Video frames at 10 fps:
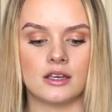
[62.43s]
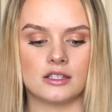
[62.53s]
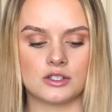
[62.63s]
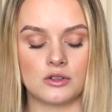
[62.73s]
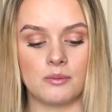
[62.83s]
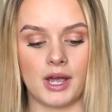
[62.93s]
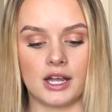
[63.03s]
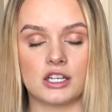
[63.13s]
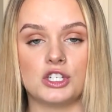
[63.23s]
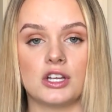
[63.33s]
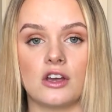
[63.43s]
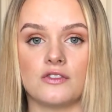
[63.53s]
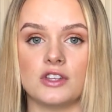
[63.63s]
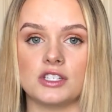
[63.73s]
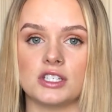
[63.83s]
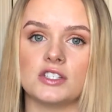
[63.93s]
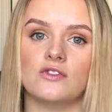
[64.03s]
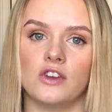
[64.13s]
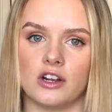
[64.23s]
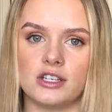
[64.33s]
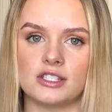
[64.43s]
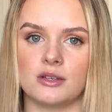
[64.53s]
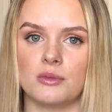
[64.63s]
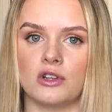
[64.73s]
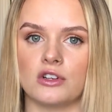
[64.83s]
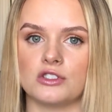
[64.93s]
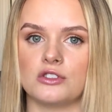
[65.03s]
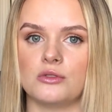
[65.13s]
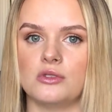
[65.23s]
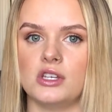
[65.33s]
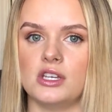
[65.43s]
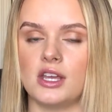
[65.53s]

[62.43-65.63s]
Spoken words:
So the packaging of this is very similar to the